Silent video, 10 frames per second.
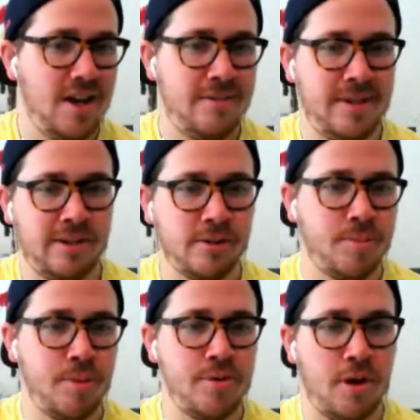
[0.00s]
I mean,
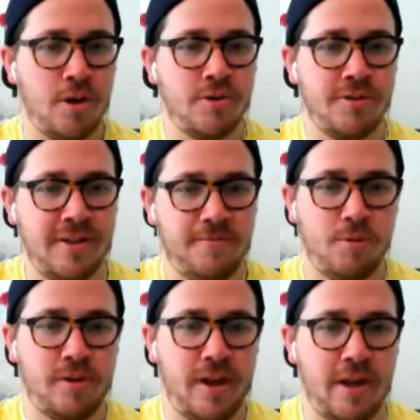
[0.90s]
Ellsbury yeah. in that
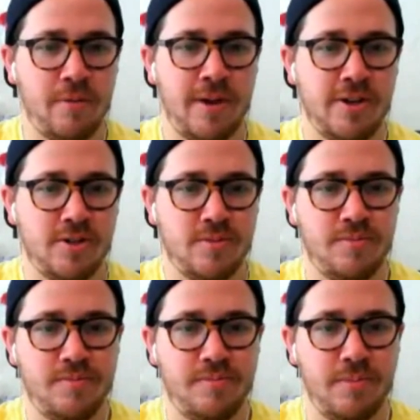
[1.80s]
4K range,
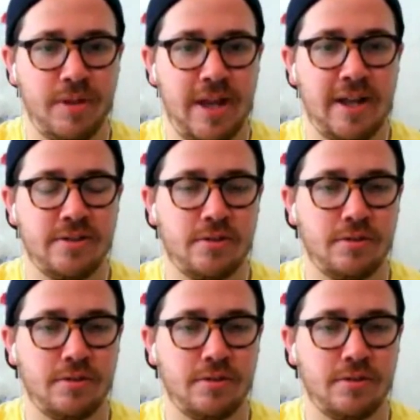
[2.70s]
McCann's mm.